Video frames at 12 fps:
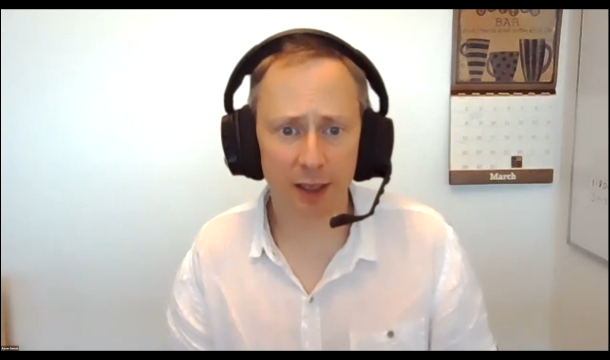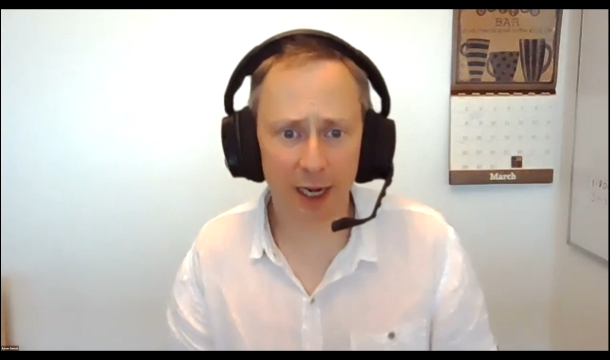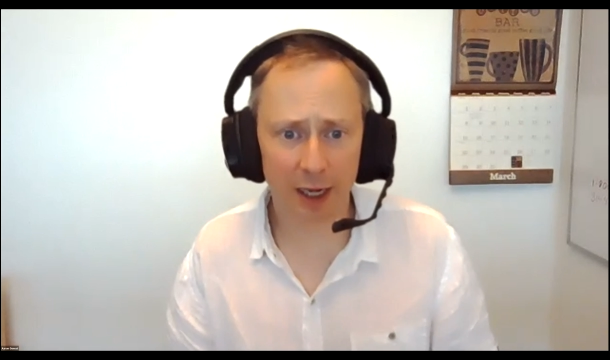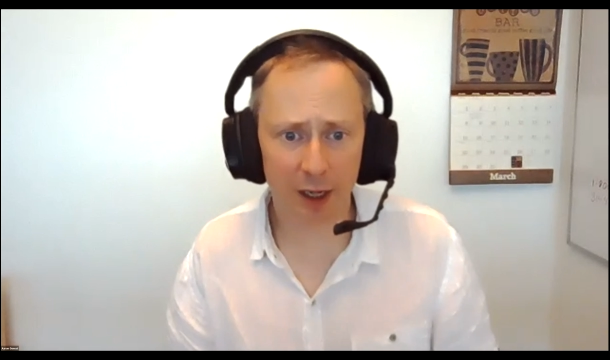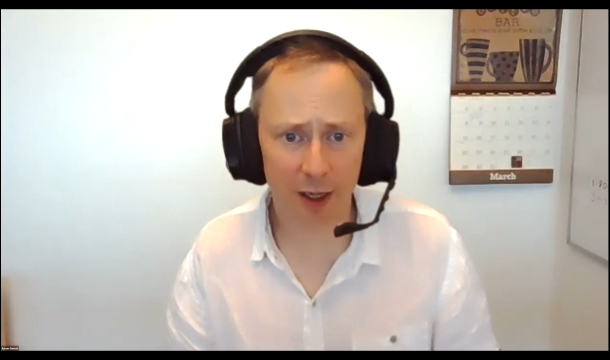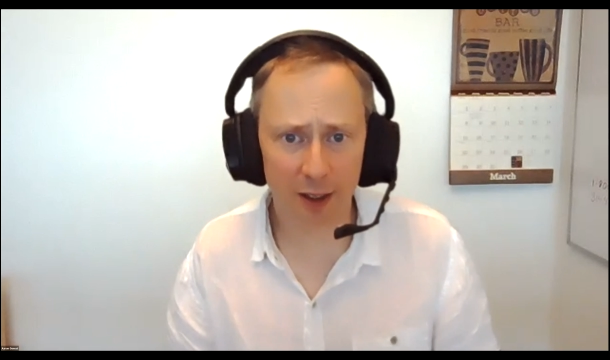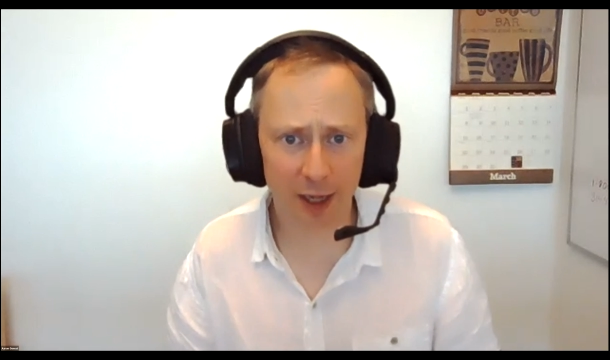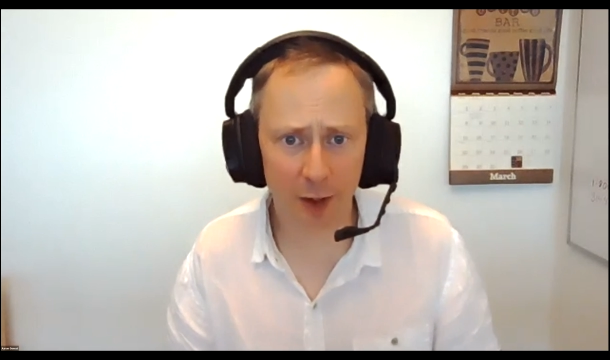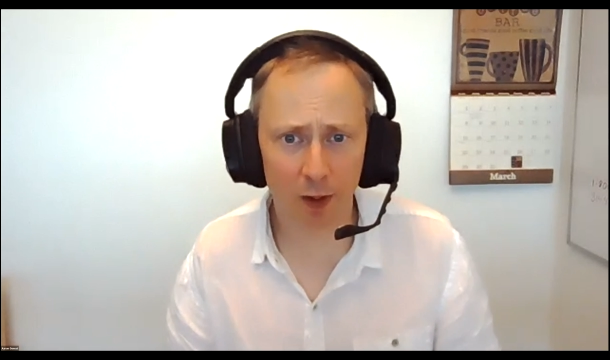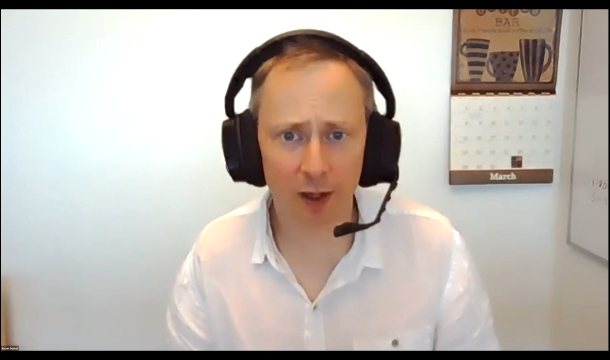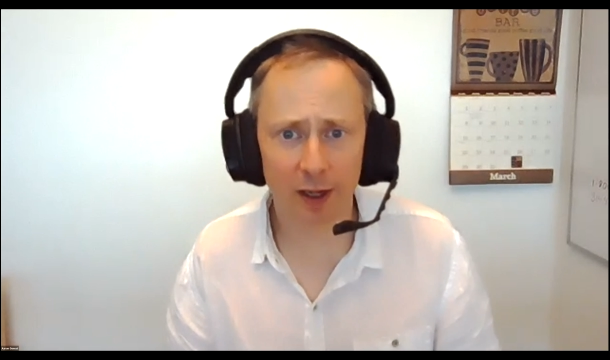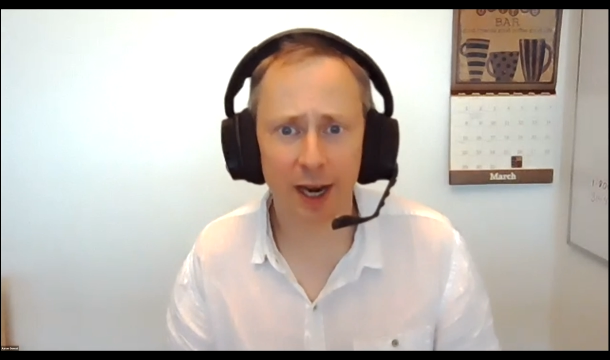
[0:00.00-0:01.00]
data
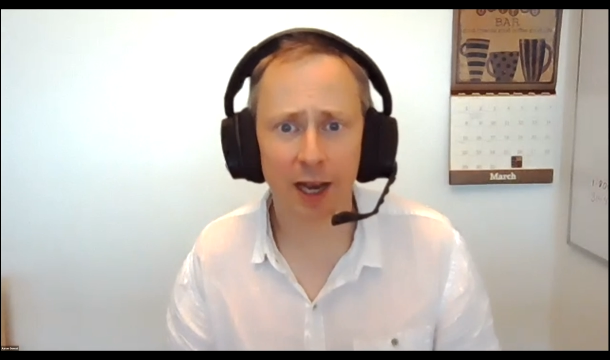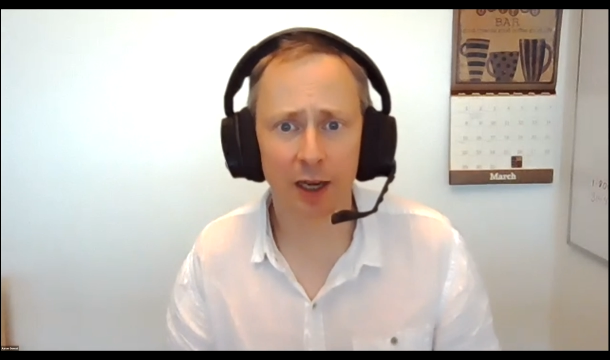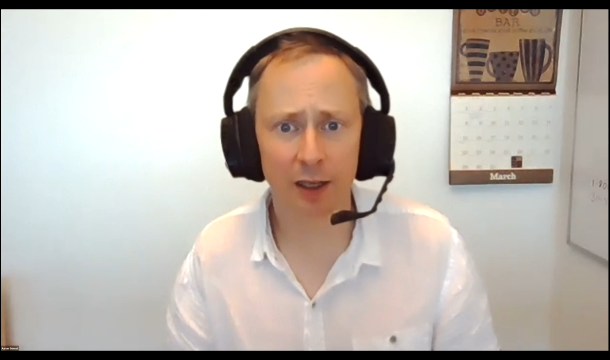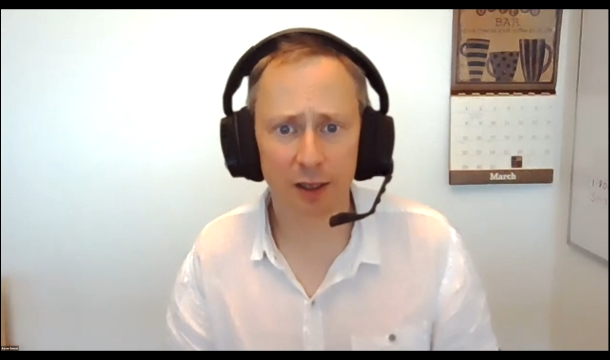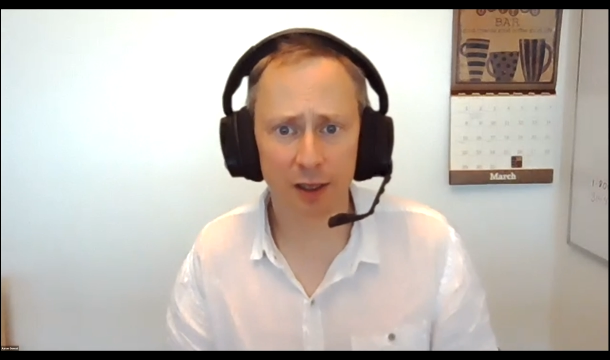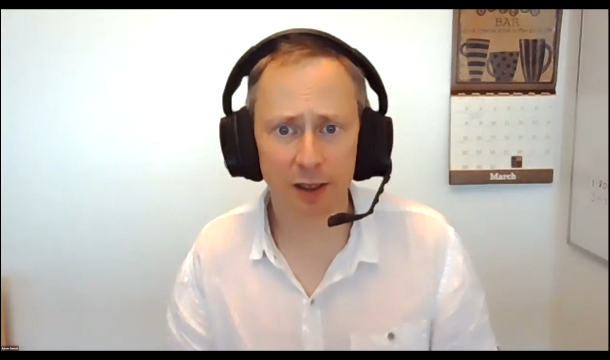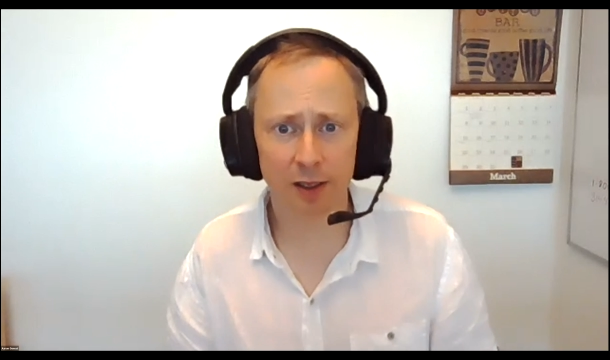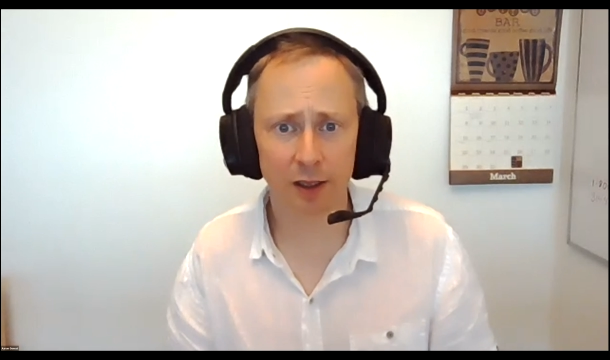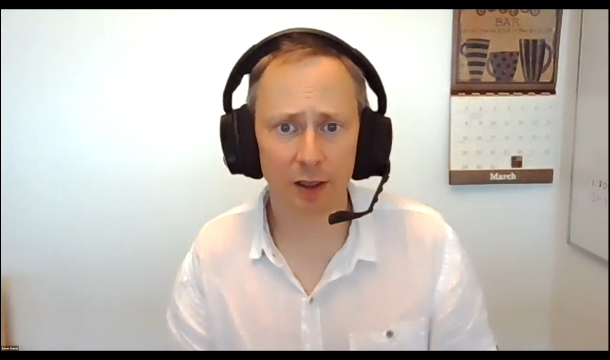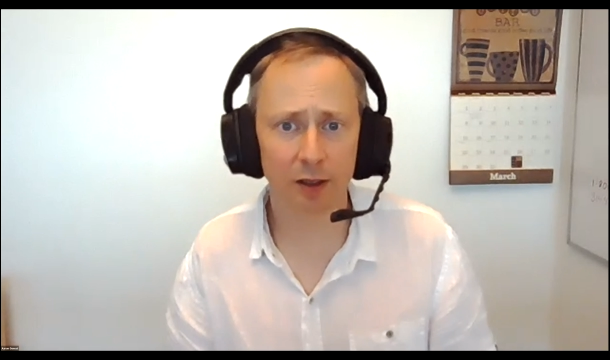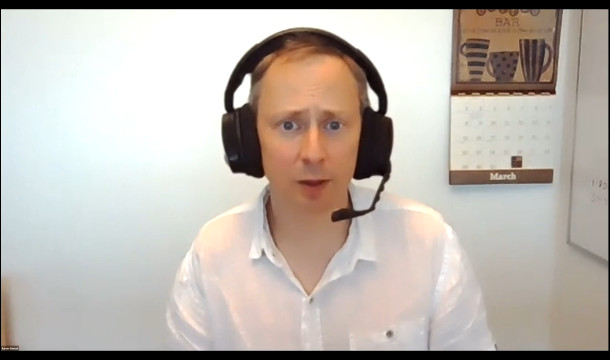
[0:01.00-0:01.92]
network analysis and